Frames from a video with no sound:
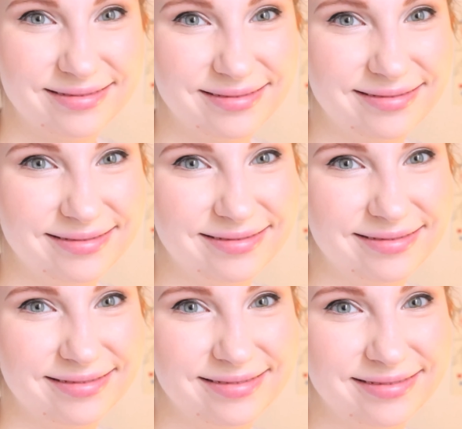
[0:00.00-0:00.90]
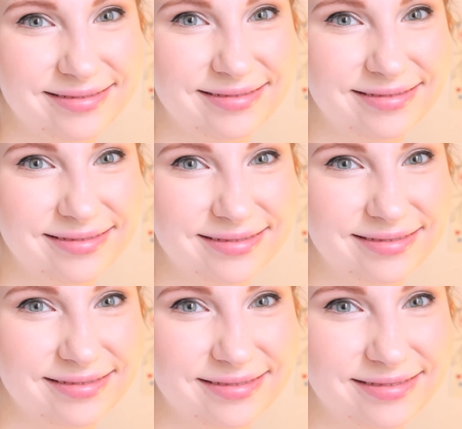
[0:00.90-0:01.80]

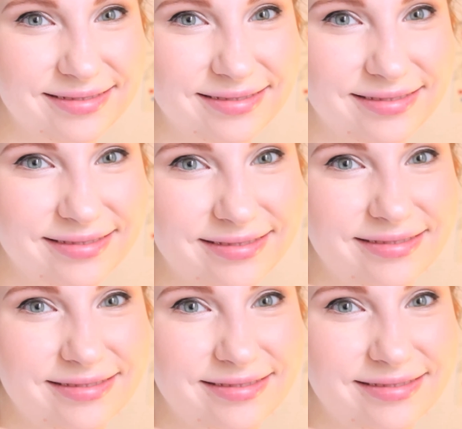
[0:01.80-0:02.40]
Nobody speaks.